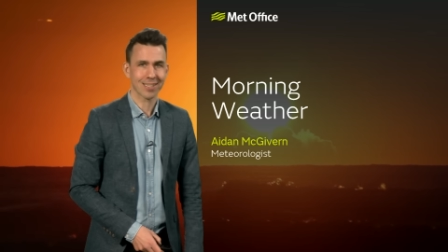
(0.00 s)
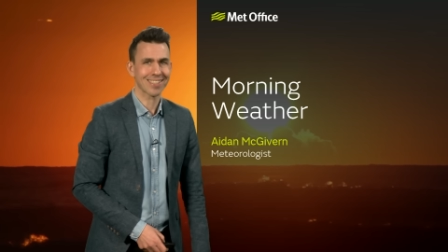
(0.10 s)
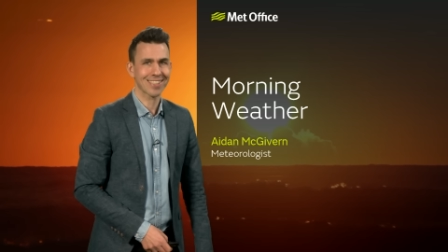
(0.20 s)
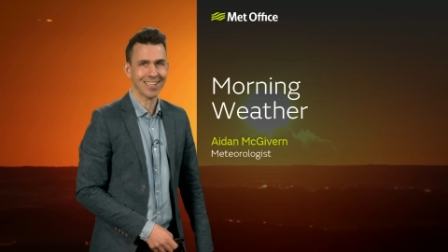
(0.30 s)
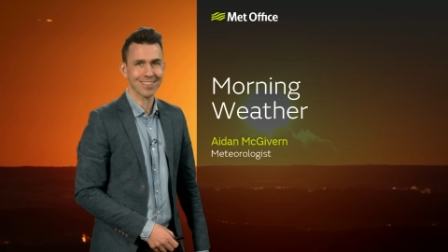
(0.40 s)

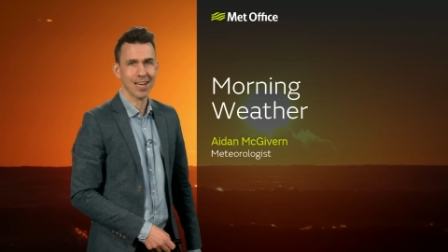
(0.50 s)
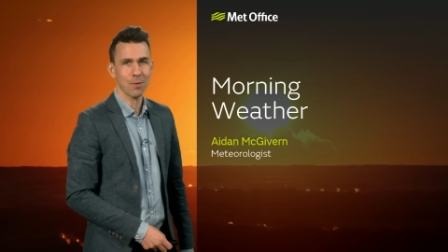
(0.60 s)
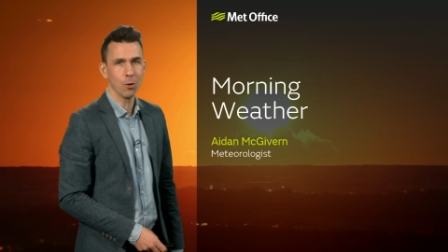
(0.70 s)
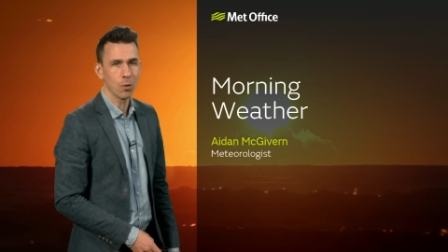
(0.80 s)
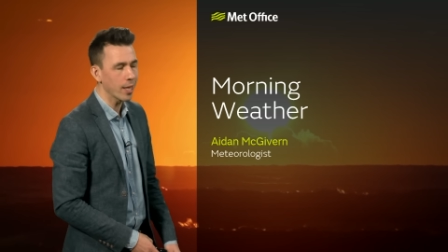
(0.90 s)
Saturday
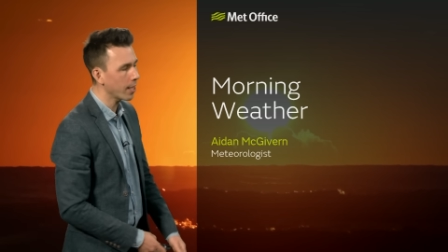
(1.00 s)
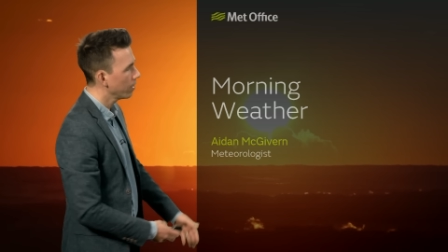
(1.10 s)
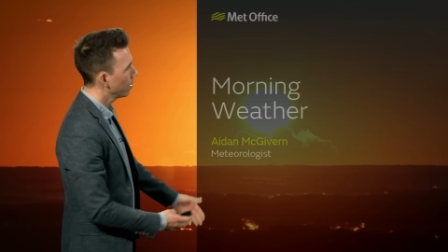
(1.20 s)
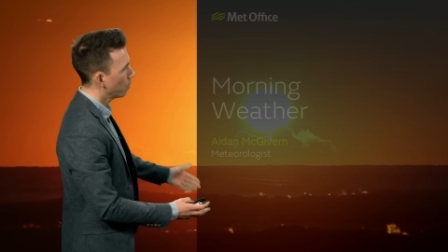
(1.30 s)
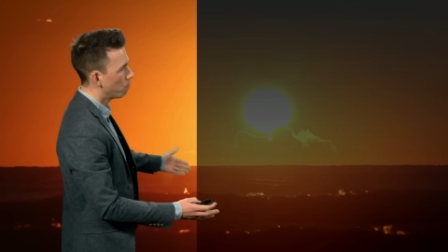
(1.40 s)

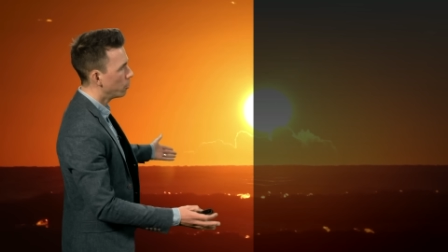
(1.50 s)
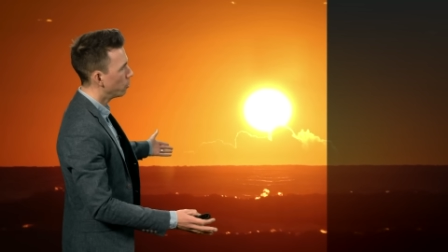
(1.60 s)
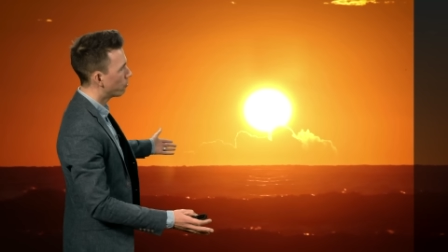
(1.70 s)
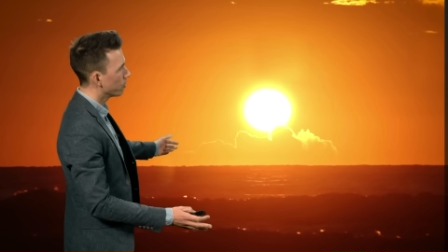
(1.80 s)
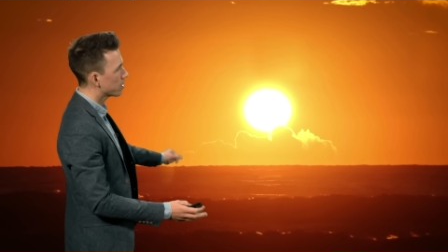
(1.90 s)
morning,
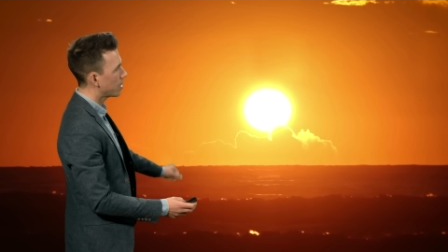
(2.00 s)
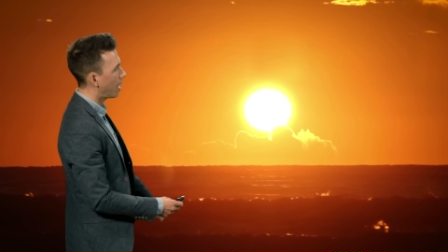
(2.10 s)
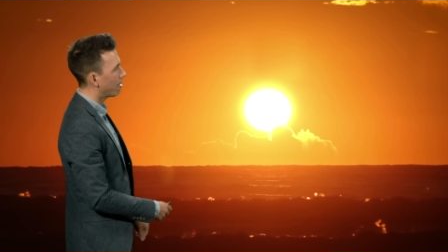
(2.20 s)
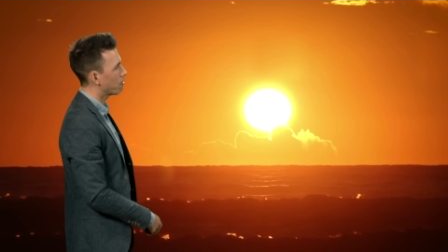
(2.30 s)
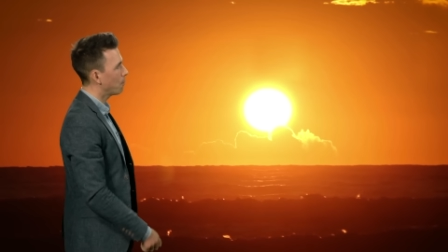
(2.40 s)
beautiful
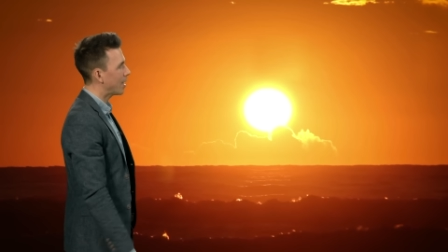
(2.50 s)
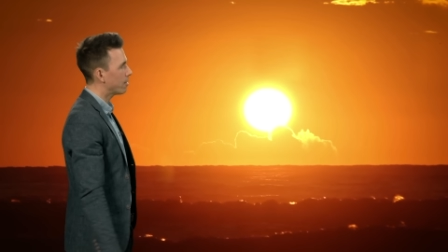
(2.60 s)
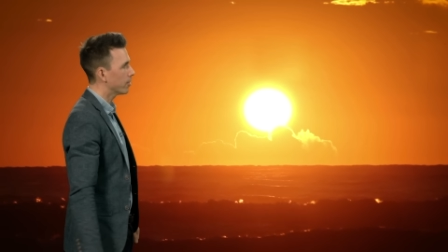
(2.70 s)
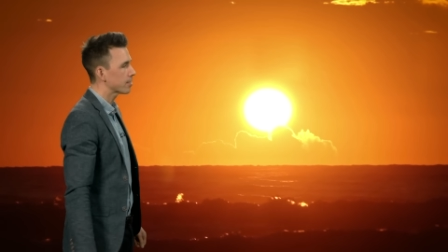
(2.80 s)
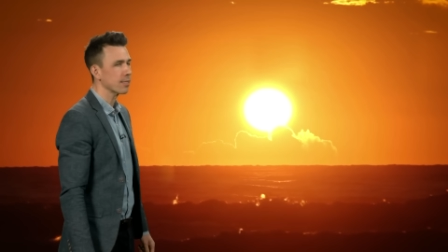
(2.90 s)
start for many
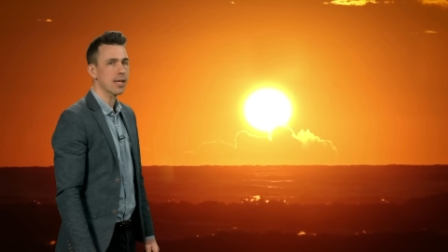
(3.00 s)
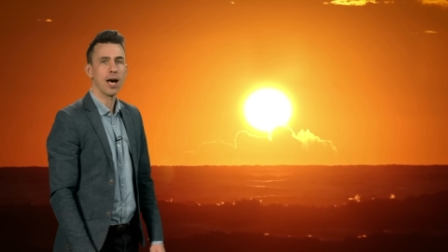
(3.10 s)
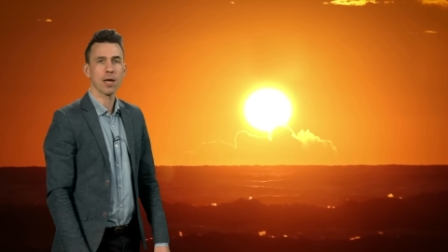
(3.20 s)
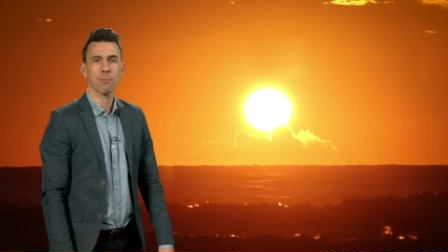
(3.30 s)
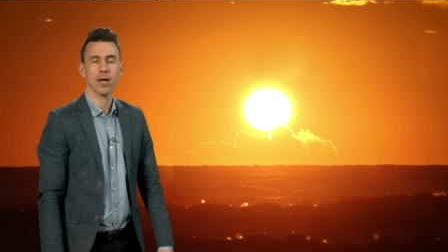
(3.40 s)
of us as
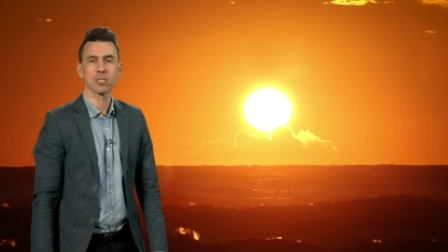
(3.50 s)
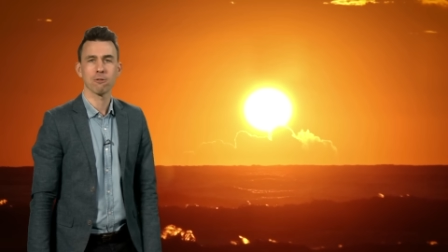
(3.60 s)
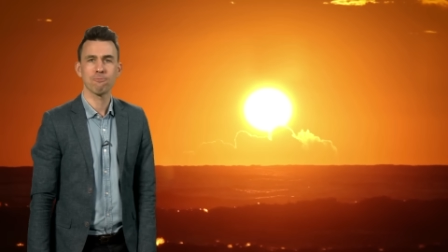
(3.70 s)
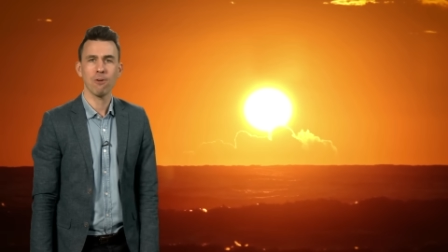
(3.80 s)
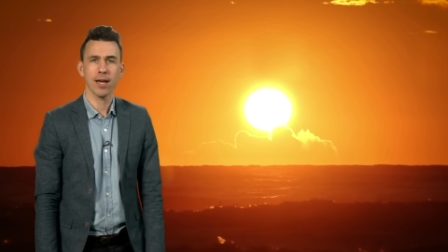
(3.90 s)
high pressure
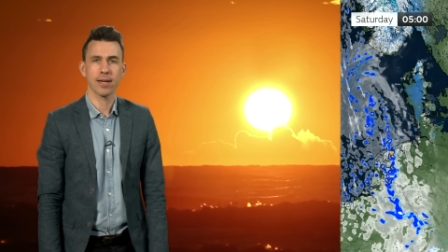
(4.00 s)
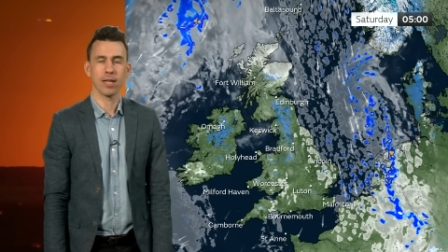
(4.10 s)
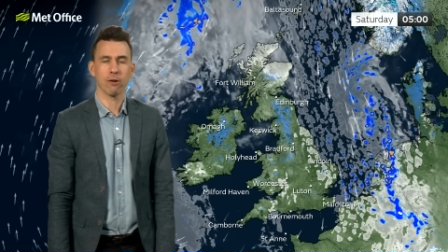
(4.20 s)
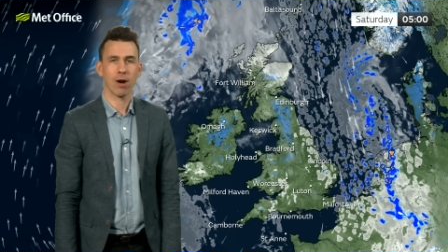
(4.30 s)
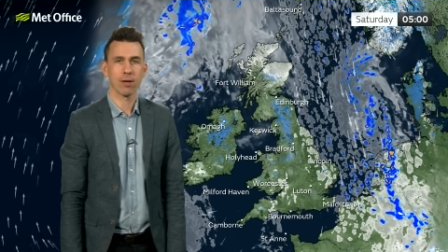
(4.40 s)

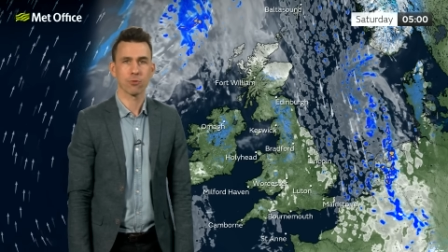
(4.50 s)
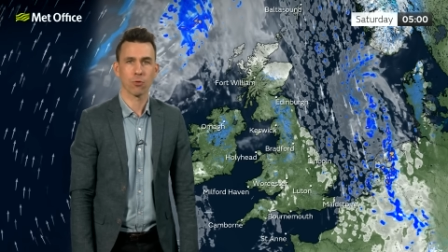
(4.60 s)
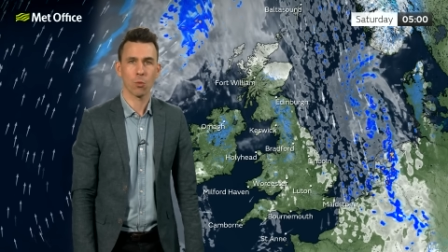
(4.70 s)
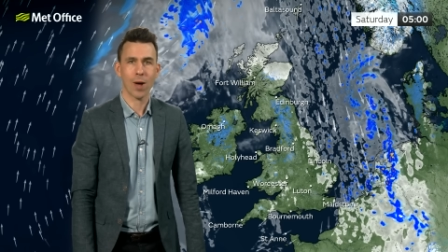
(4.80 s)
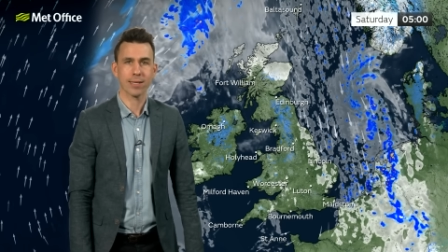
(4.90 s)
finally arrives
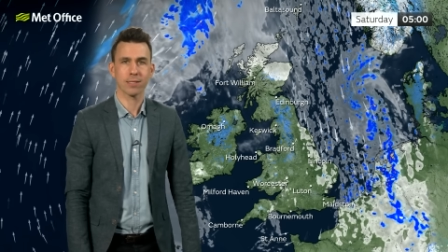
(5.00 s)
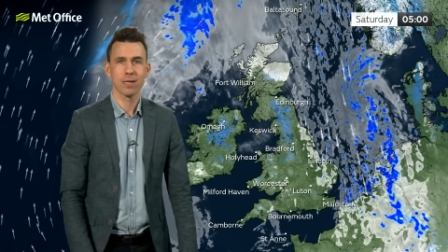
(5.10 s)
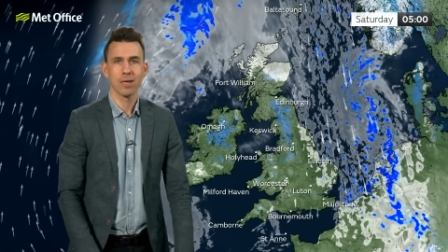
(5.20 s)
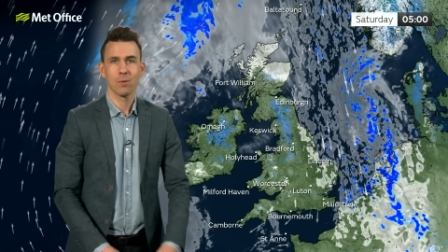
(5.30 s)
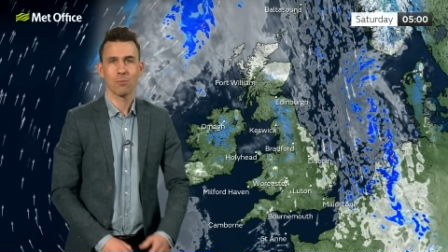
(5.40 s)
from the west,
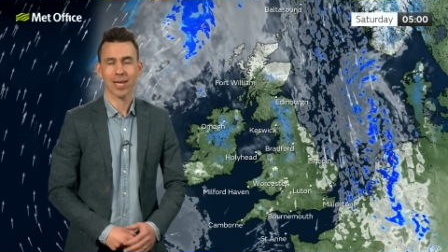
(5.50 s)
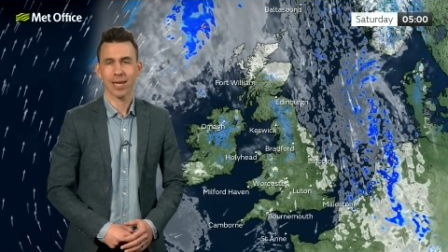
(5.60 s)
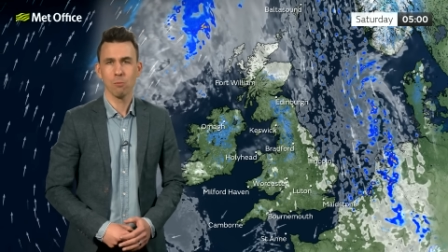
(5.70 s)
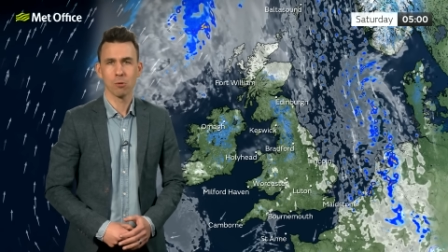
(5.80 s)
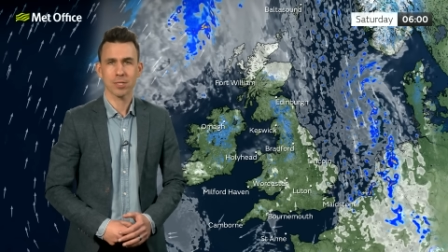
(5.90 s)

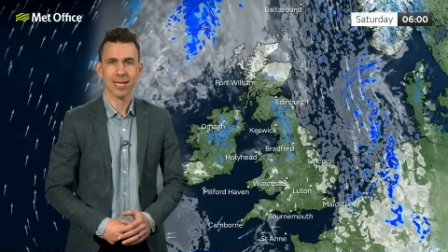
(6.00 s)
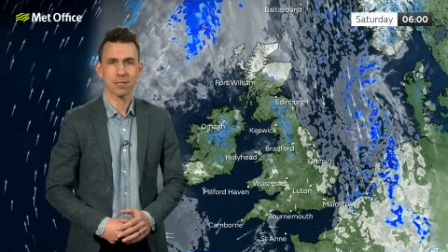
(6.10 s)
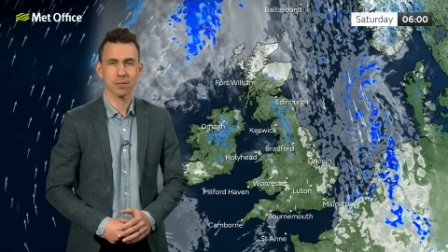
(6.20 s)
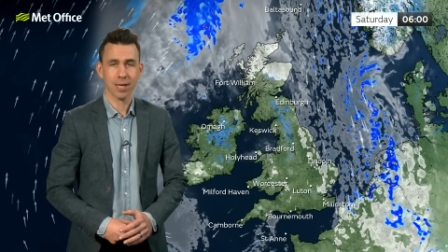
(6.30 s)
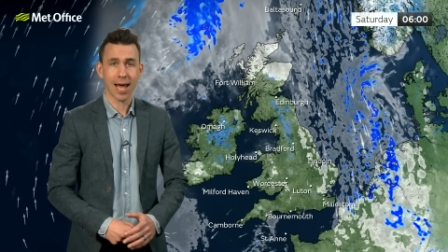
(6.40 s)
bringing more
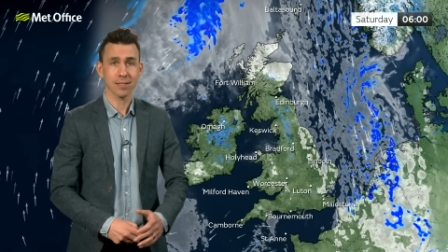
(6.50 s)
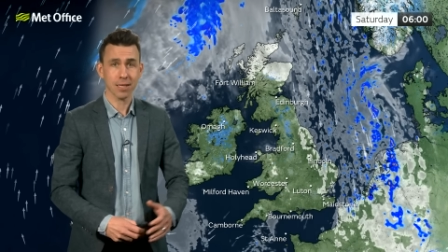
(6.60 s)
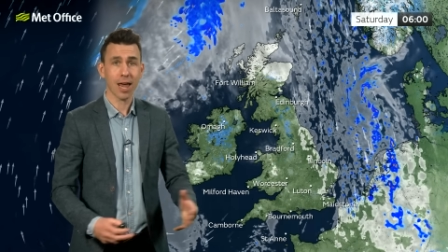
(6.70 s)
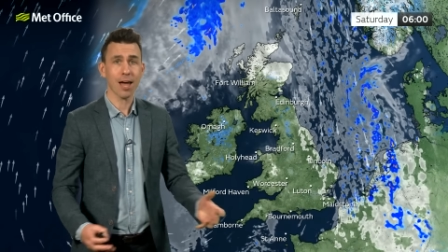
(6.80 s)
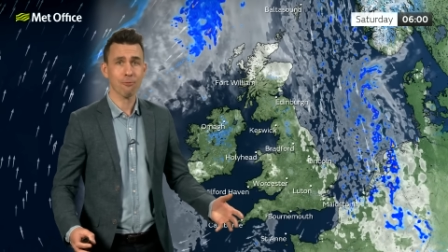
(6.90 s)
settled and
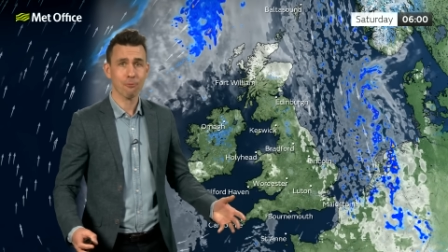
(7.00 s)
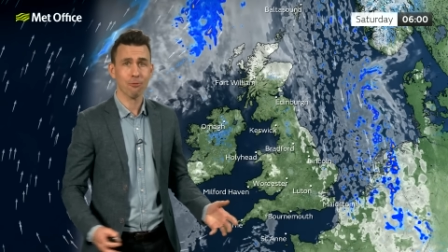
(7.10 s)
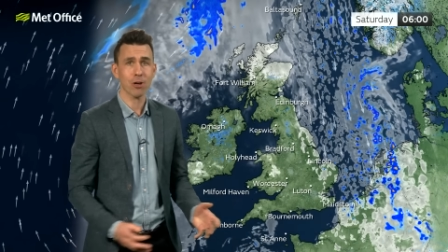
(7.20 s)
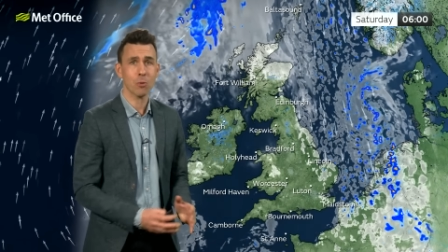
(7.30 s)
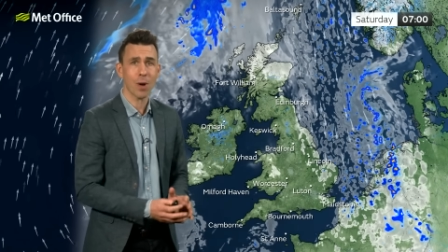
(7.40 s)
cloud
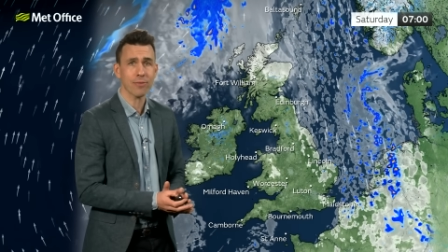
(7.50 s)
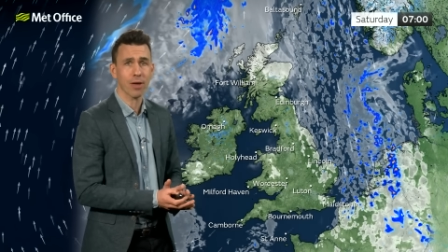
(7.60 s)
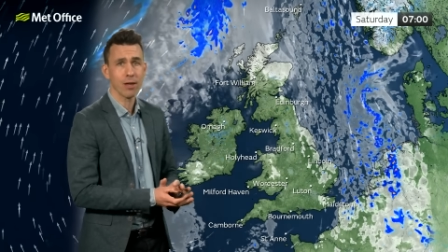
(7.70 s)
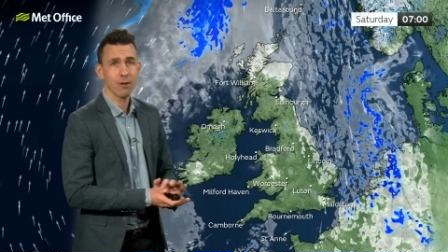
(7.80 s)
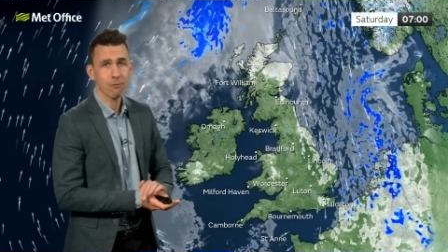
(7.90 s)
free
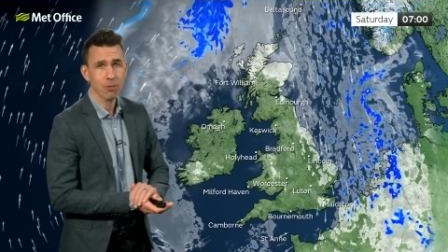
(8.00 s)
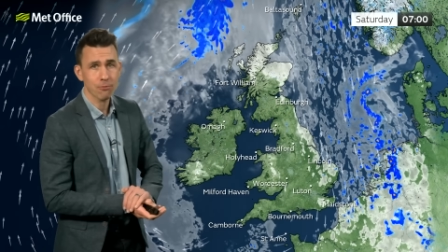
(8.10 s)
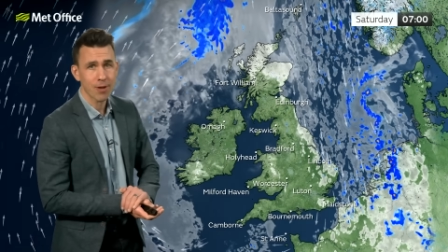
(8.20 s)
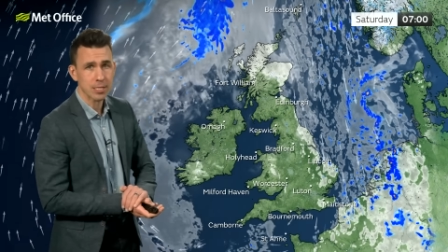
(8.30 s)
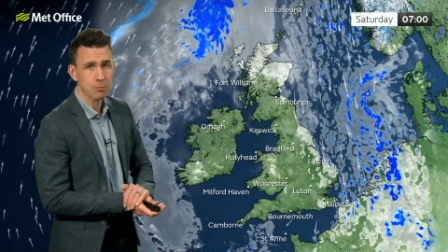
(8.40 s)
weather for the
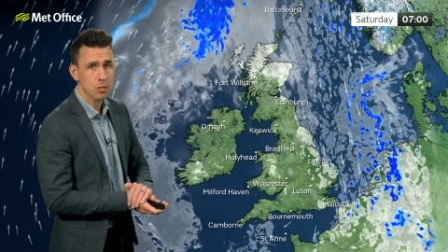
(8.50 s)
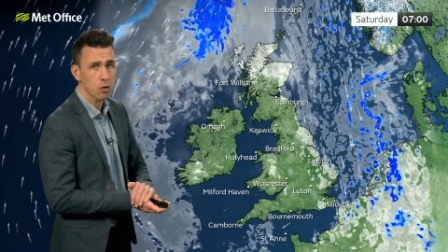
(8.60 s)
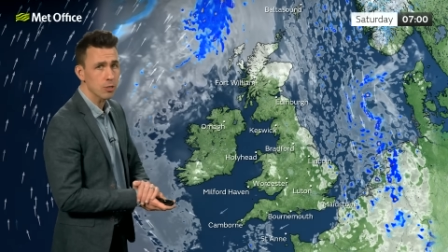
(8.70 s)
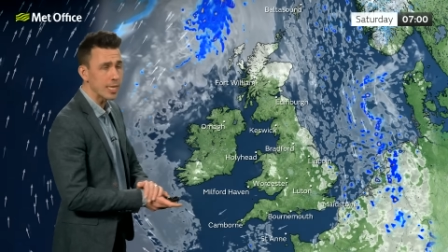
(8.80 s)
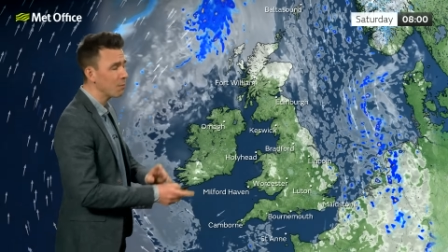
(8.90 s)
vast
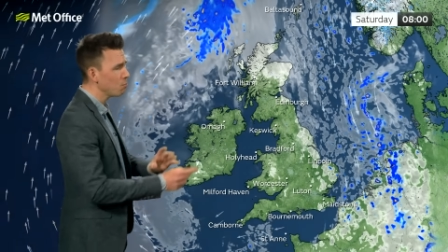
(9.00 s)
majority.